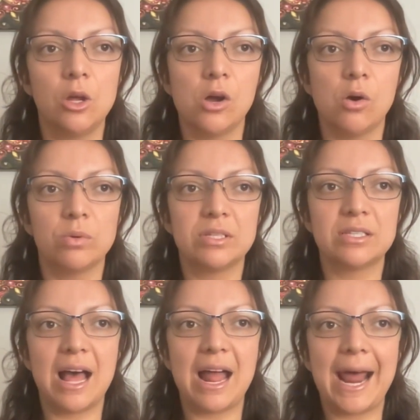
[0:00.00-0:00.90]
was
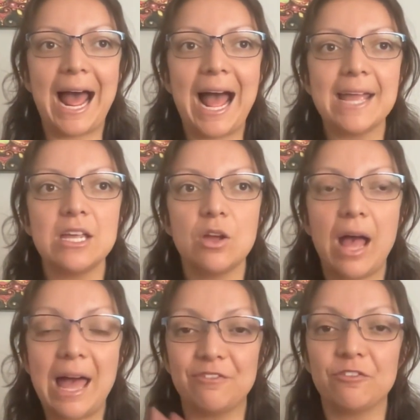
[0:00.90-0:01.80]
that I
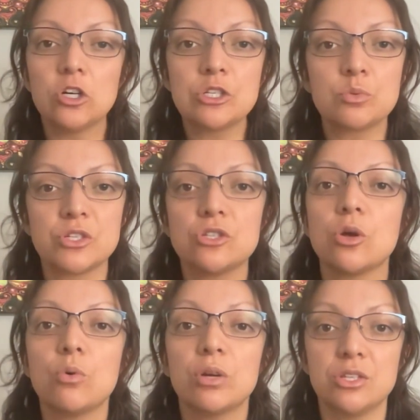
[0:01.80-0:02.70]
at first was
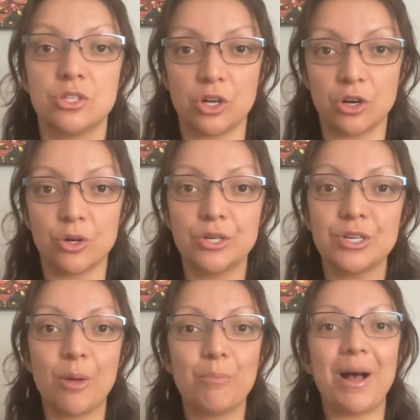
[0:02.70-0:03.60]
so concerned
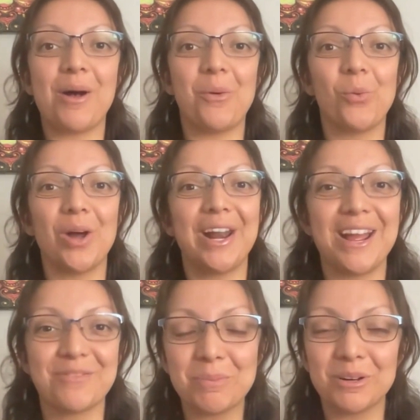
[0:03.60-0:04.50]
about what
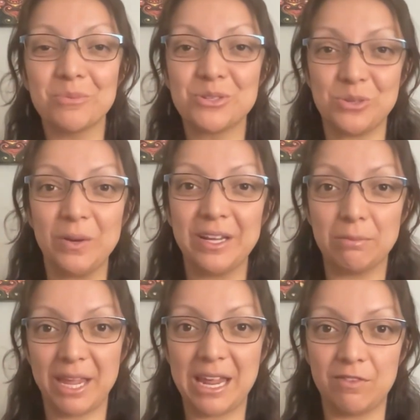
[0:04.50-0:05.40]
everybody was doing and
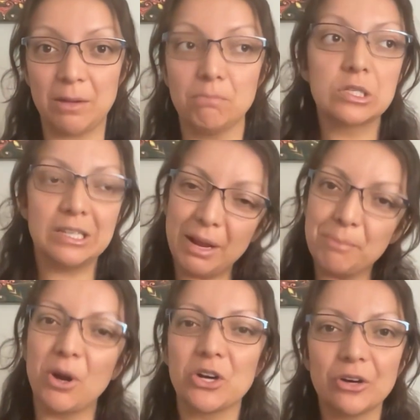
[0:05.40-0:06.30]
behaving, mostly my
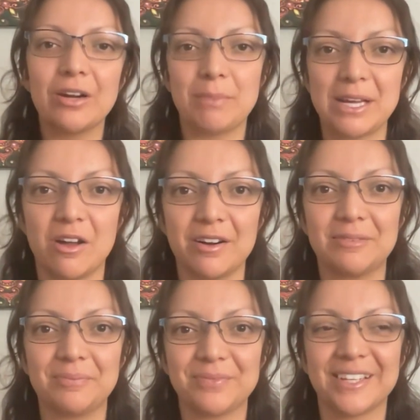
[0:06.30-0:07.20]
partner and my
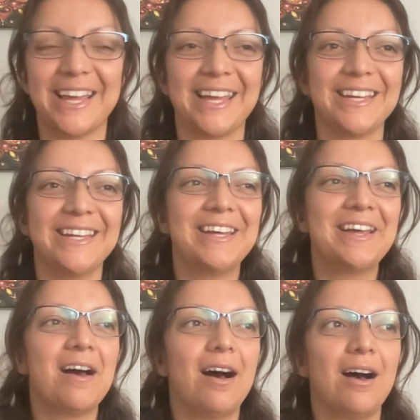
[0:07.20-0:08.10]
daughter. Okay.
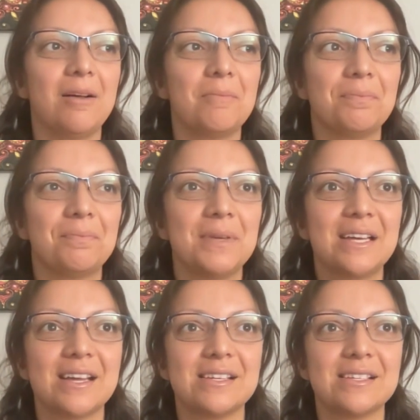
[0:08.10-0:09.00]

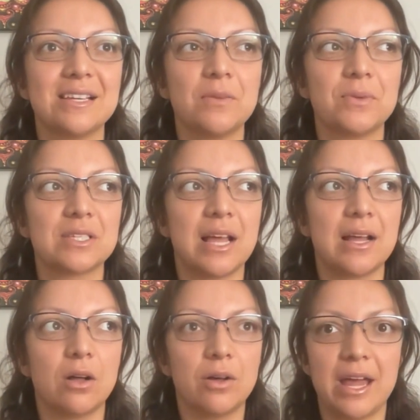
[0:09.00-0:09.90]
Because it was
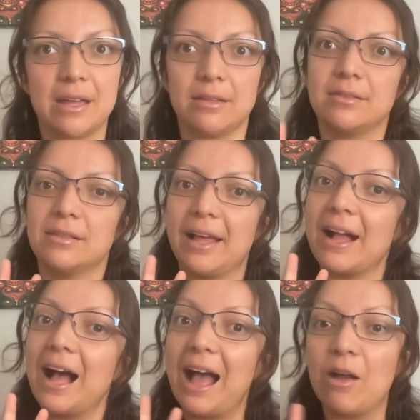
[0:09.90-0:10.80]
like, okay, Like
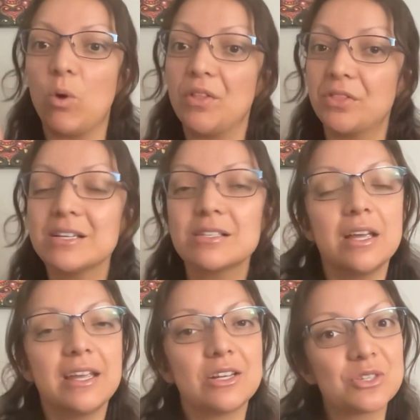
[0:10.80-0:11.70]
I want things
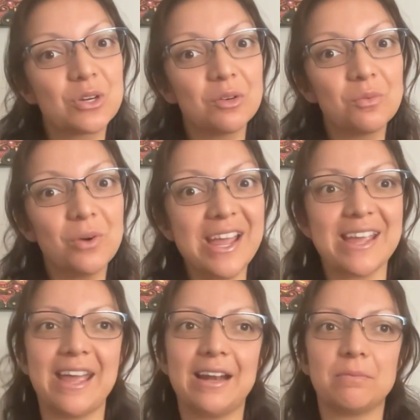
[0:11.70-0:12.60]
in a certain
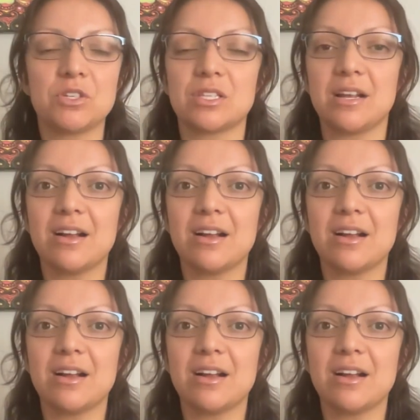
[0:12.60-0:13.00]
way. And I'm just like,